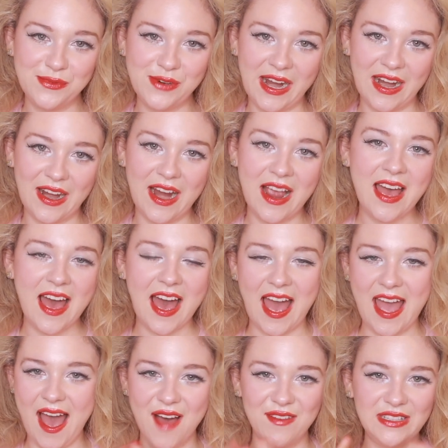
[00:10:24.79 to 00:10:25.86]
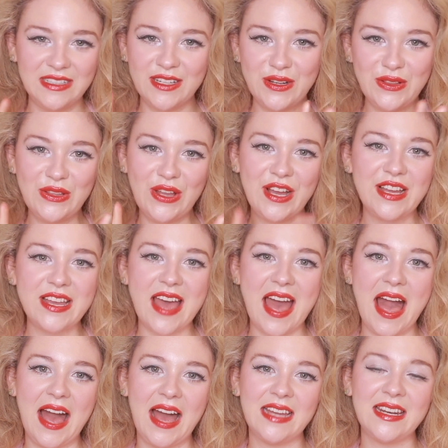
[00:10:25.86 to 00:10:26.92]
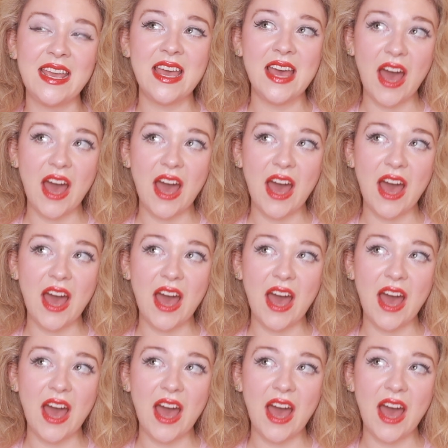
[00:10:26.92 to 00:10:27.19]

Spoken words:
where I have a little look at